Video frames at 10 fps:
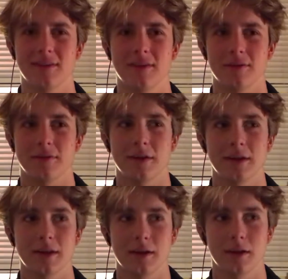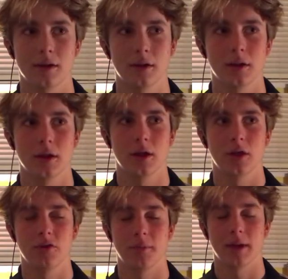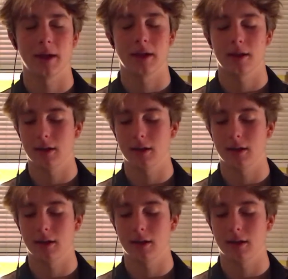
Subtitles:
defeated Japan.